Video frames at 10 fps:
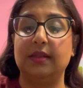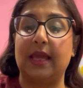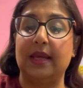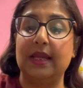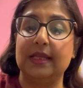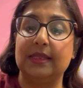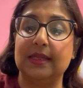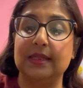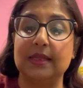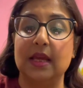Then it
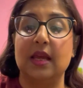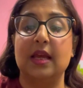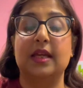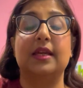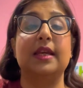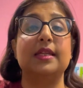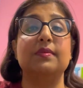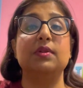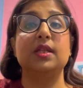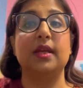is
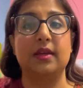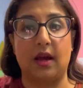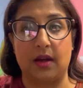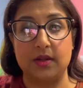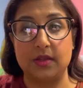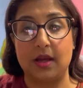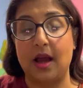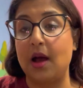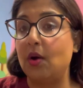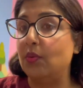creativity and art,
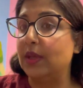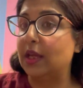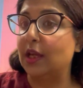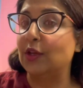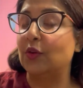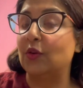how we can